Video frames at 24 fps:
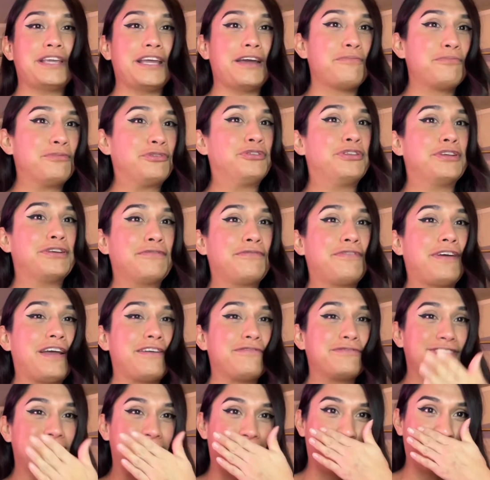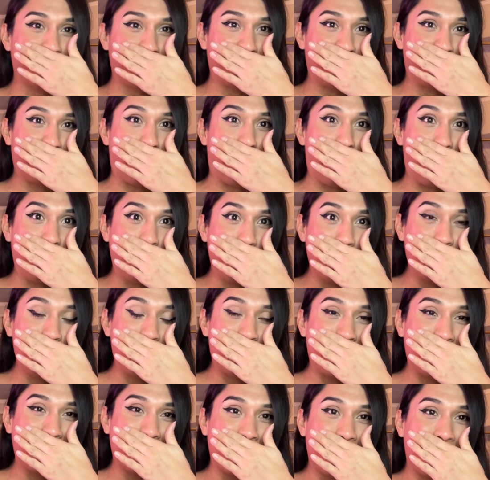I'm only 5'7". Oh
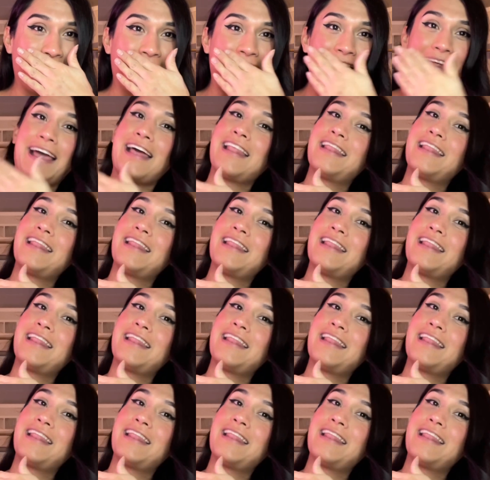my god.